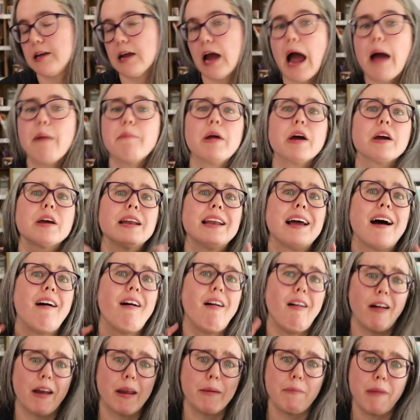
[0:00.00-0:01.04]
I'm not going to
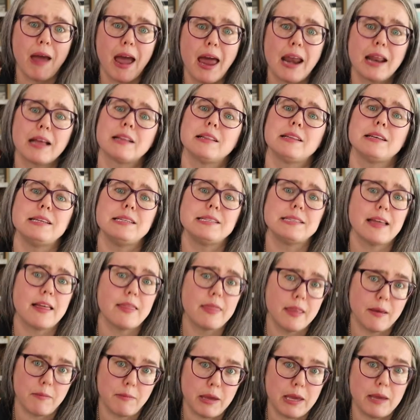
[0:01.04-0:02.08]
automatically
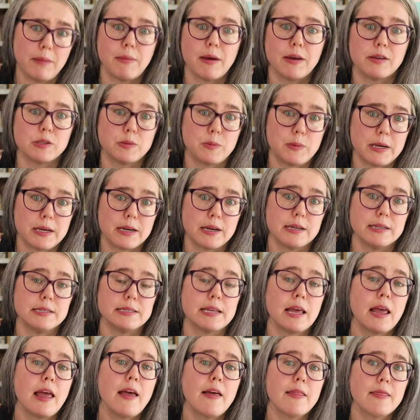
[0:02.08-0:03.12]
send them emails
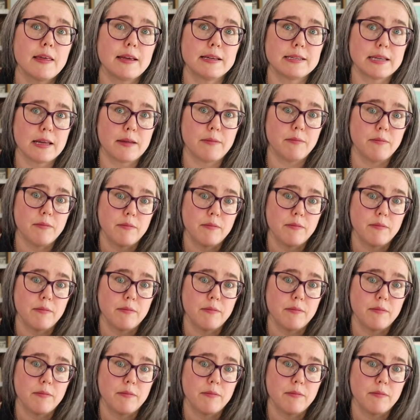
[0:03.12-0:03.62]
because they sent